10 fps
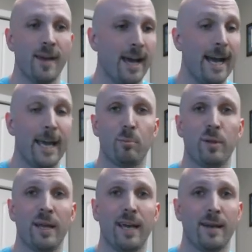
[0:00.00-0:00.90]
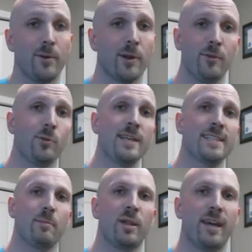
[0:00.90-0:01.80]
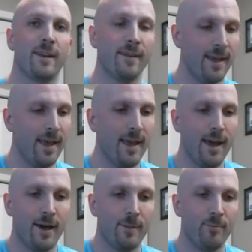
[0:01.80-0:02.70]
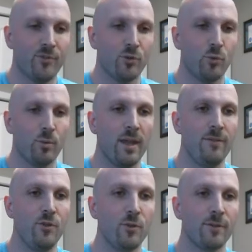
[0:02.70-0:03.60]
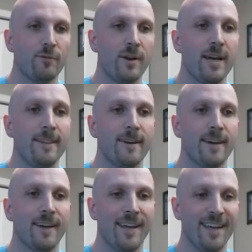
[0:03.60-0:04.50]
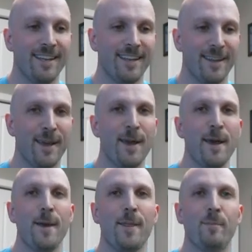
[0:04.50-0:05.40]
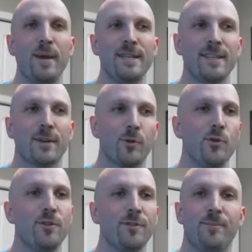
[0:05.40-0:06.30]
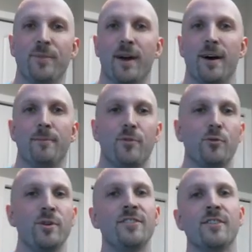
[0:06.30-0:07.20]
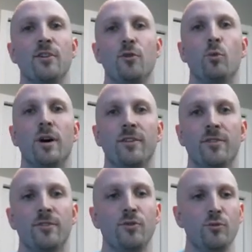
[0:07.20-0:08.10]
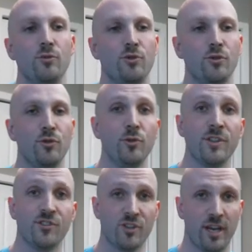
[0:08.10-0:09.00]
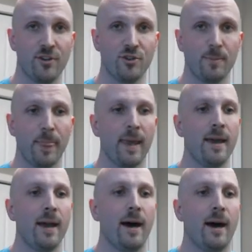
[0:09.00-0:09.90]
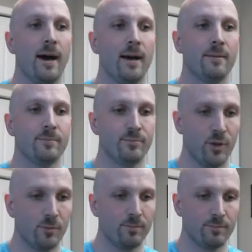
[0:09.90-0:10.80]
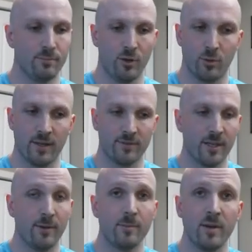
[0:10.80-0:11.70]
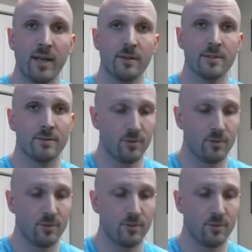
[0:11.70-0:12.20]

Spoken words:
I had a plan, I want to do twice that plan. So if you can find the the basic root, the reason that you want to do this change, you don't have to tell anybody else.